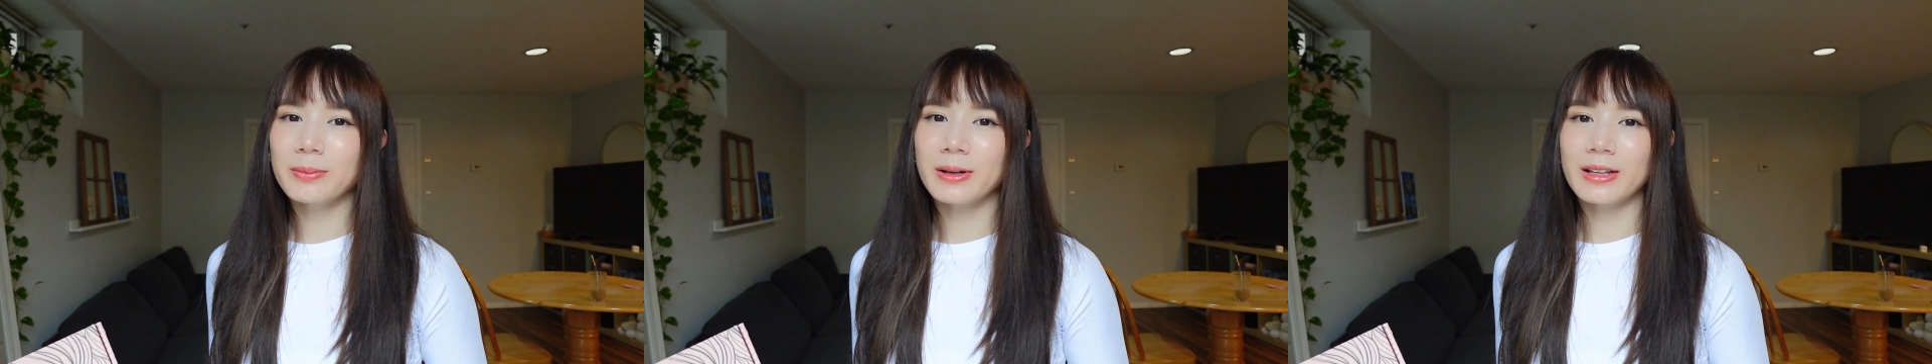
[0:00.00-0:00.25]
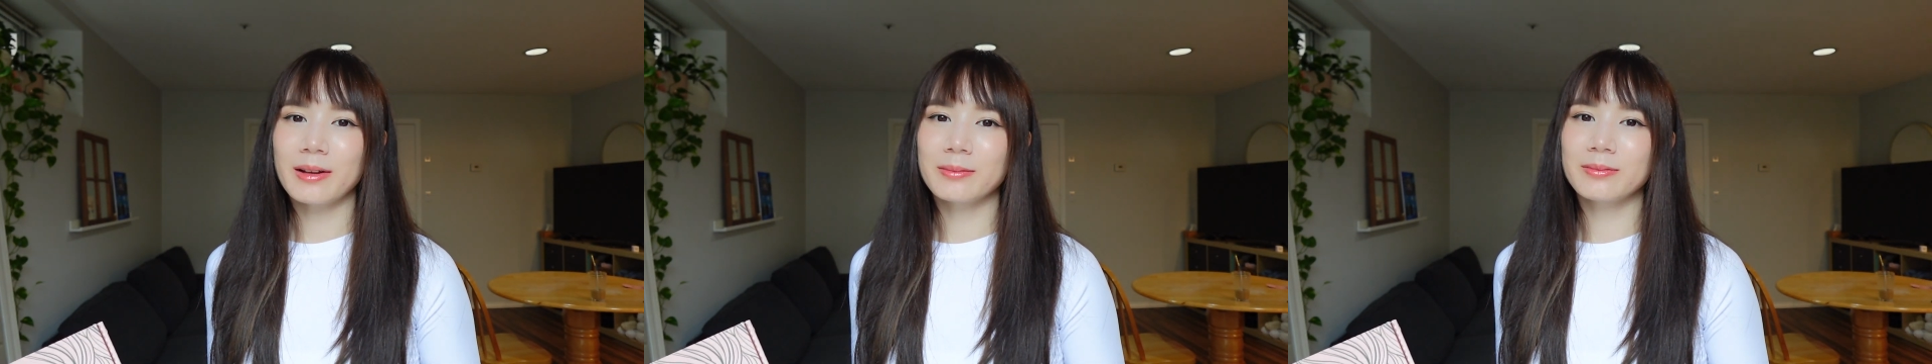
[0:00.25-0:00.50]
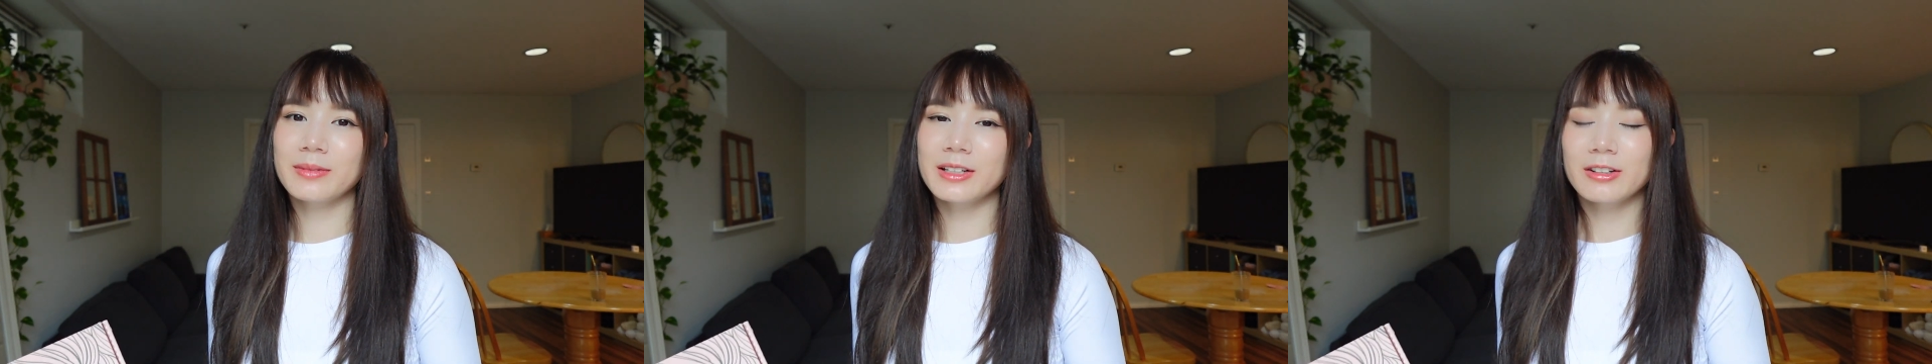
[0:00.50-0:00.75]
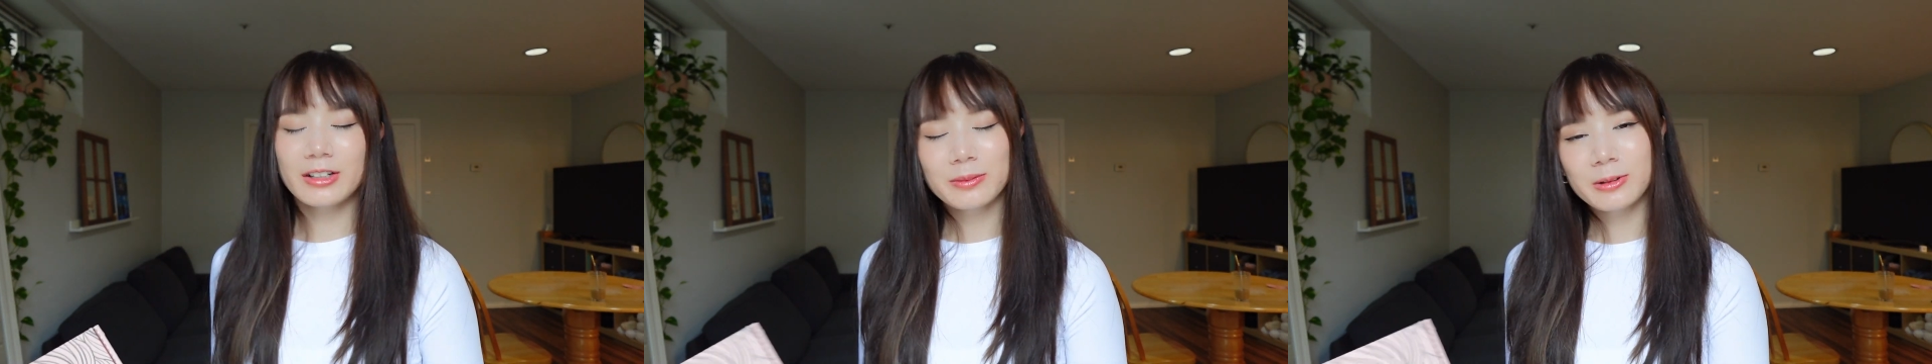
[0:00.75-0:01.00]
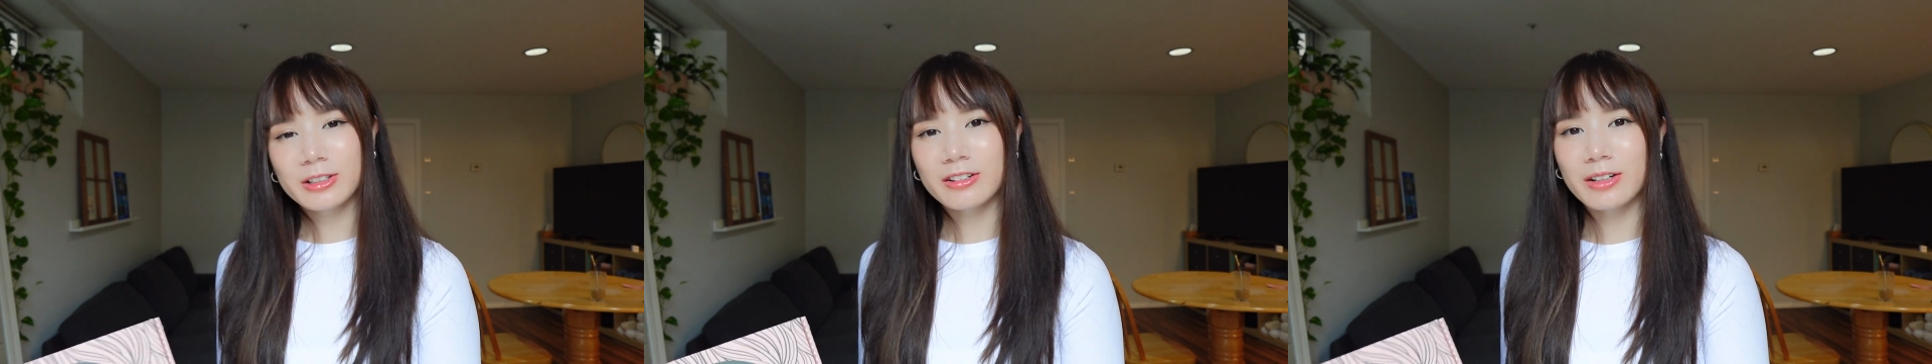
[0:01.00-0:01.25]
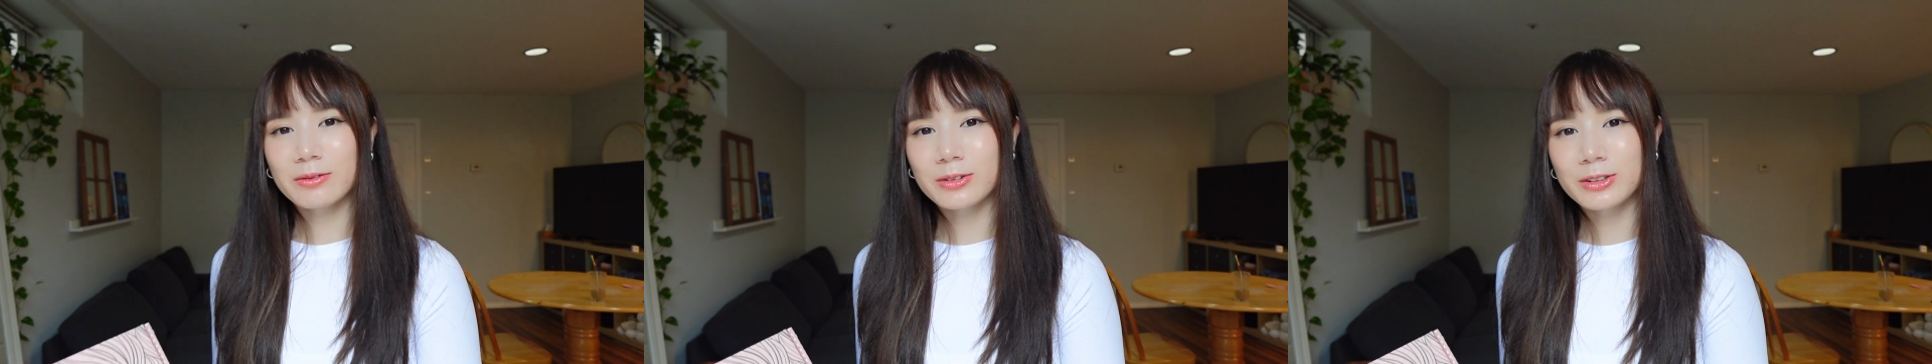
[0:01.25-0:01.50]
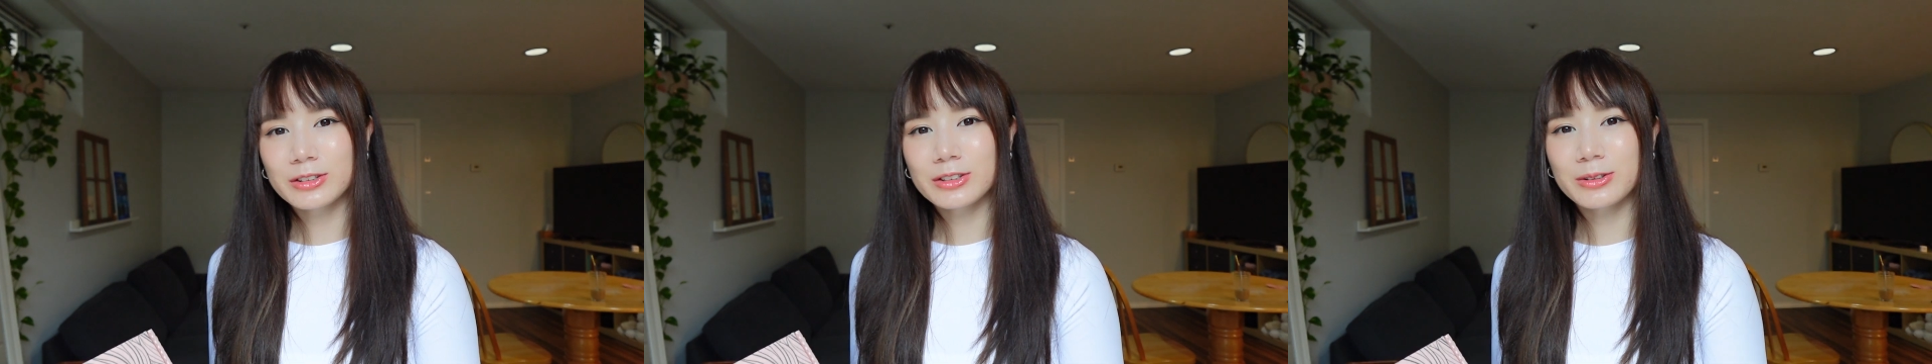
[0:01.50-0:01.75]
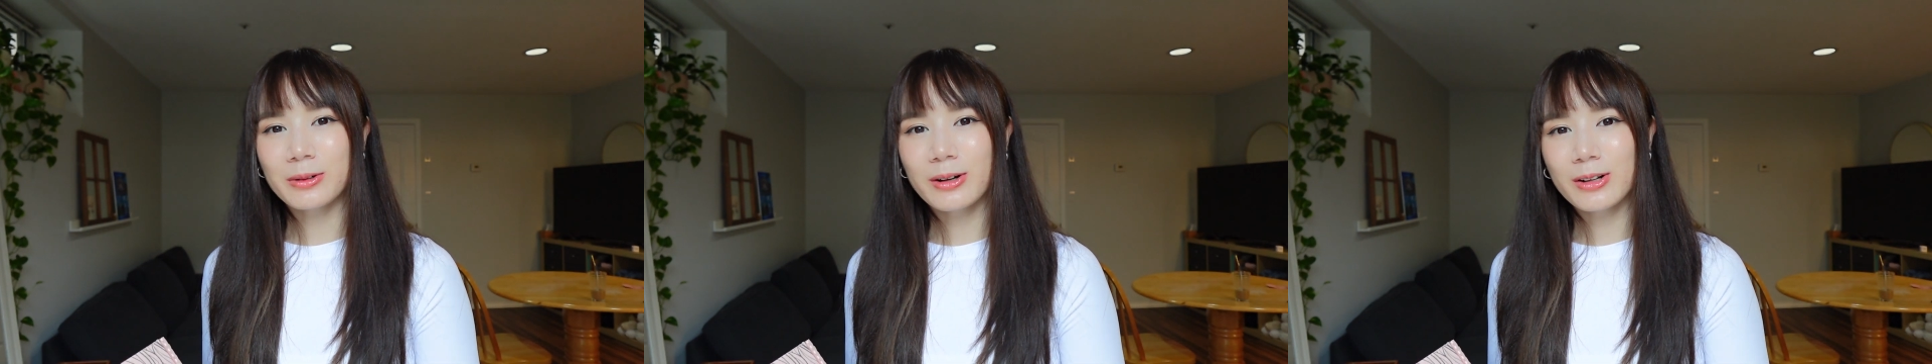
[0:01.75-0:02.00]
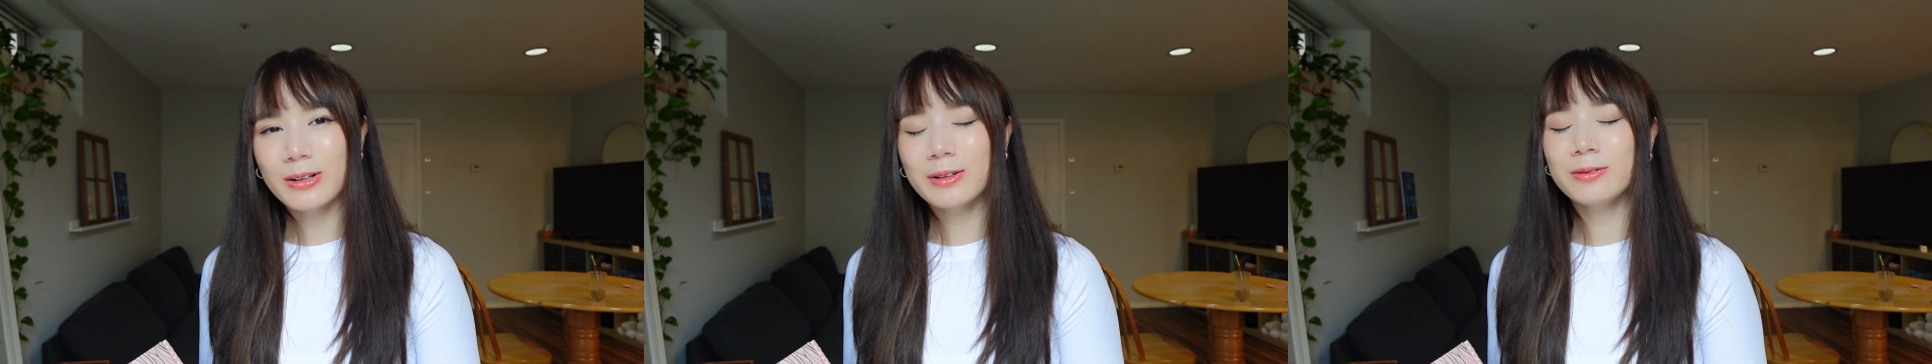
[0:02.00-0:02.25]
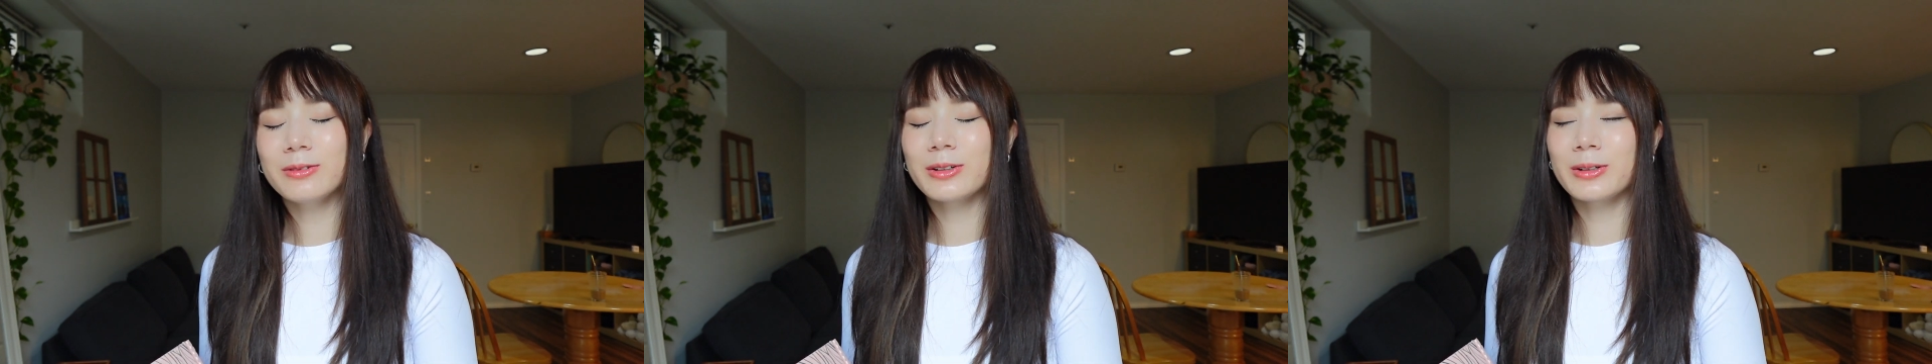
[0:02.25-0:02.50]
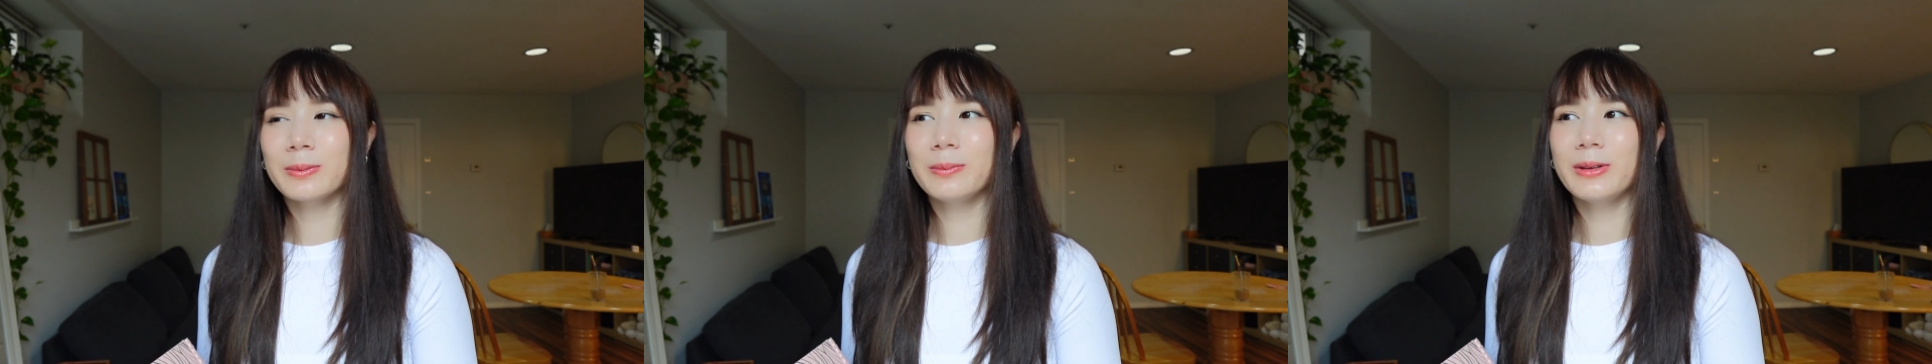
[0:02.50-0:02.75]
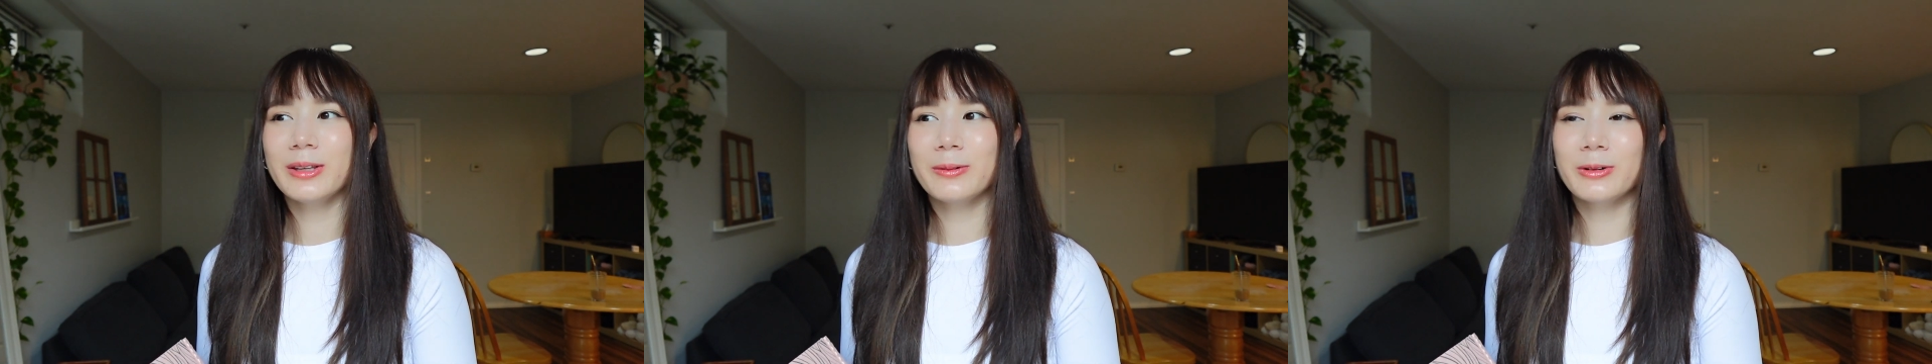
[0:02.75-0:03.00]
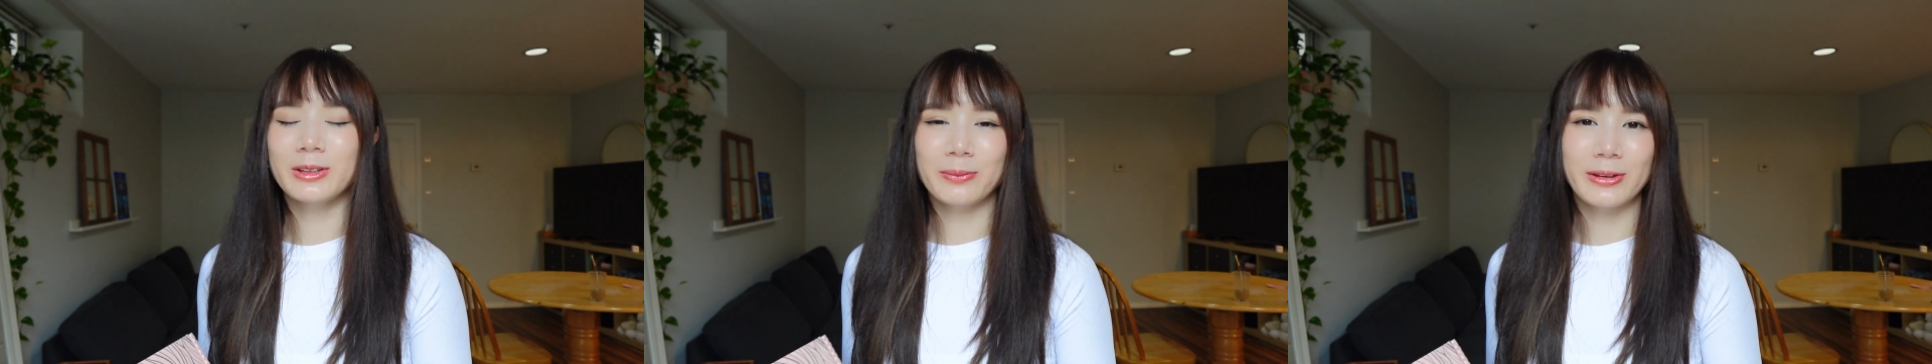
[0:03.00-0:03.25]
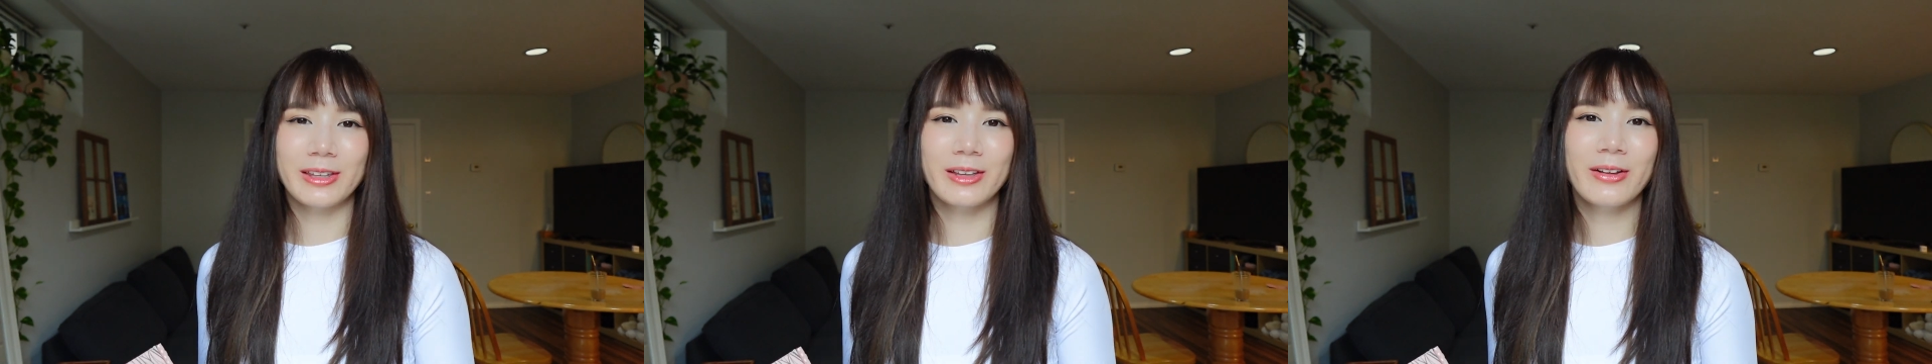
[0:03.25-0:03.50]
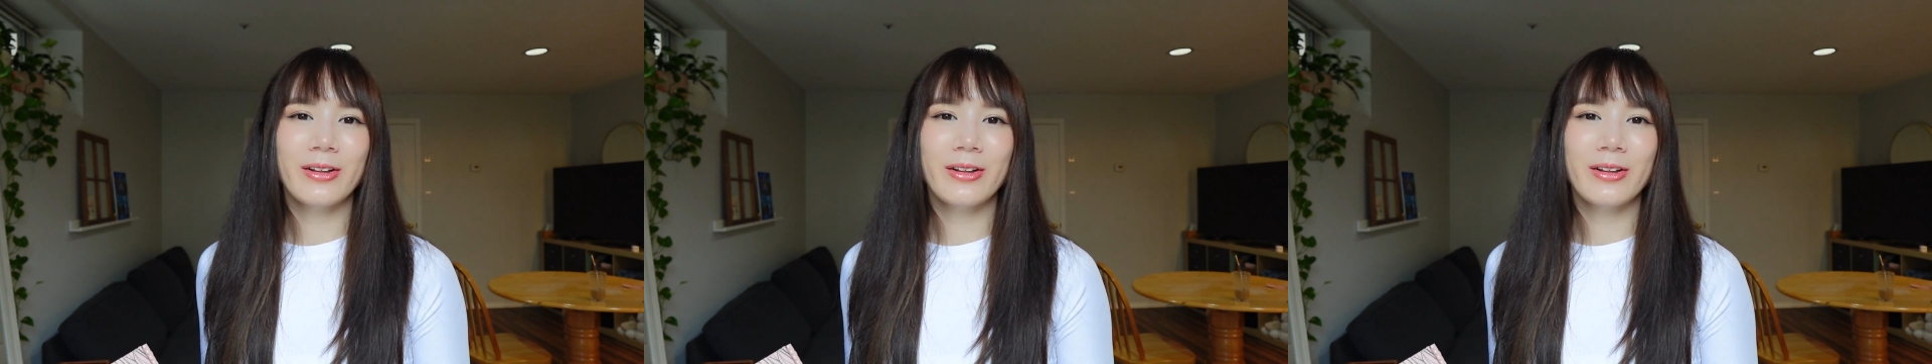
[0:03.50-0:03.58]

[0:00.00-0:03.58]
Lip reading: but I'm incredibly grateful to you all for being with me